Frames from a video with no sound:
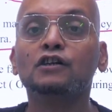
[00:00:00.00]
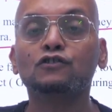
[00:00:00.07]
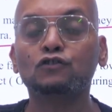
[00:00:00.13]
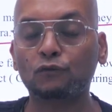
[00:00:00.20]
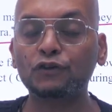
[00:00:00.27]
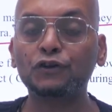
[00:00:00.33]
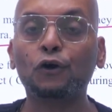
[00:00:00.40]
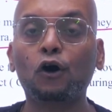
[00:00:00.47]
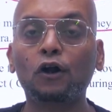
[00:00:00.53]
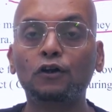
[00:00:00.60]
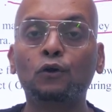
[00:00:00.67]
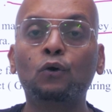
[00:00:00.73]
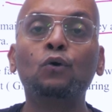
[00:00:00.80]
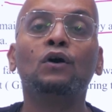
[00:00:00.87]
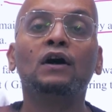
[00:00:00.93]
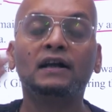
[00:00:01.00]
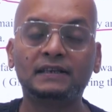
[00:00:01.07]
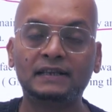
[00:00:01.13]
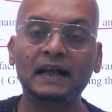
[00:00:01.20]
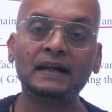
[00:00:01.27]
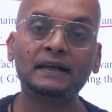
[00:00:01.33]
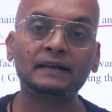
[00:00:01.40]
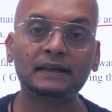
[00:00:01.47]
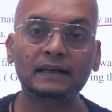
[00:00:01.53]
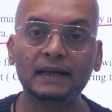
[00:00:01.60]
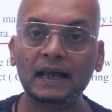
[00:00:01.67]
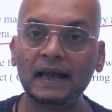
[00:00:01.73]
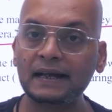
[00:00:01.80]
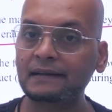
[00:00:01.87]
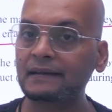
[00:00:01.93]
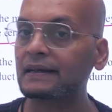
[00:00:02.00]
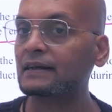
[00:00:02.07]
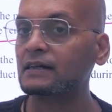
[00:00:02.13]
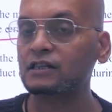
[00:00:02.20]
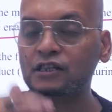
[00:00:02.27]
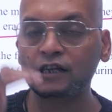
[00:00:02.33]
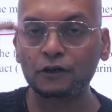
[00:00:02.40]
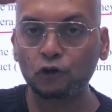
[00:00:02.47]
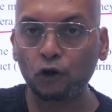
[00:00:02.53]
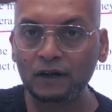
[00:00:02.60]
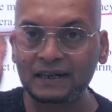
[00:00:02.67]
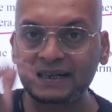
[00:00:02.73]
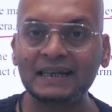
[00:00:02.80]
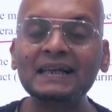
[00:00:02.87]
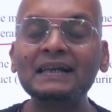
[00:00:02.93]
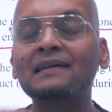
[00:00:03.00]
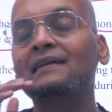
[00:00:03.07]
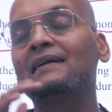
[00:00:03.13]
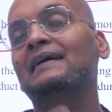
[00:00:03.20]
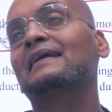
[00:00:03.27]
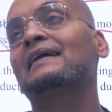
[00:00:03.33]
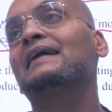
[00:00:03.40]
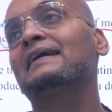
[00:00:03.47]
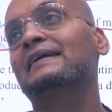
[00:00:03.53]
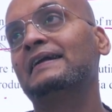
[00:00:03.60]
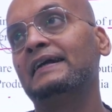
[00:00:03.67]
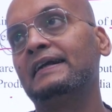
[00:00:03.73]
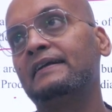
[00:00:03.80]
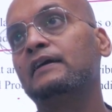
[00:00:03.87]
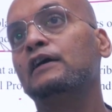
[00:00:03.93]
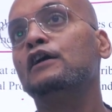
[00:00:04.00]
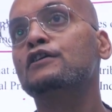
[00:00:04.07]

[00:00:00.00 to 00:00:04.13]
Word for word: So we all know that agriculture got decelerated.